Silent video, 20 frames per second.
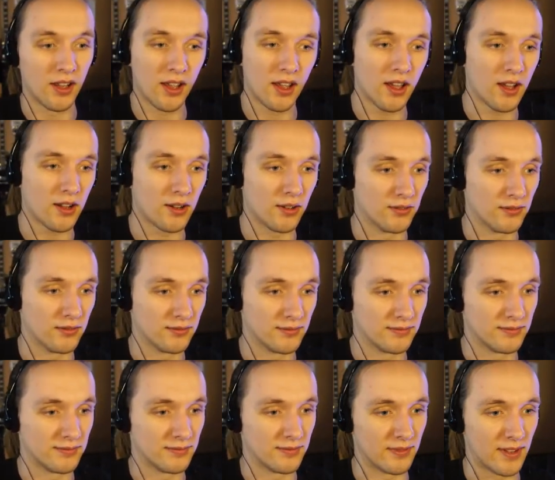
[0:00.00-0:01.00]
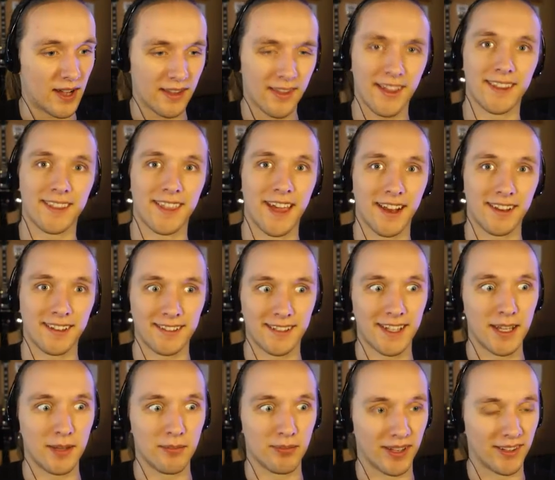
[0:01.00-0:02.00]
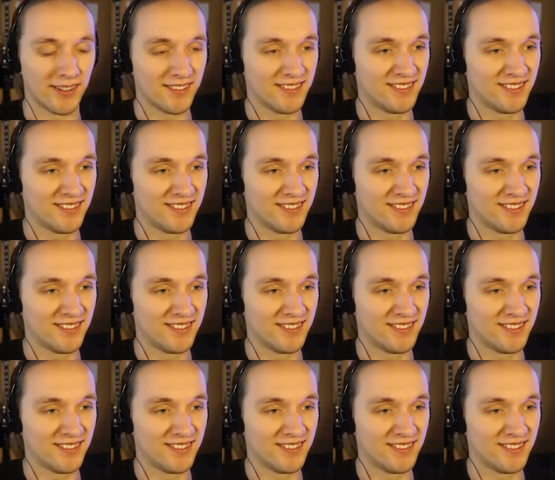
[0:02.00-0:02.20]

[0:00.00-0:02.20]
oh, I like that, keep it.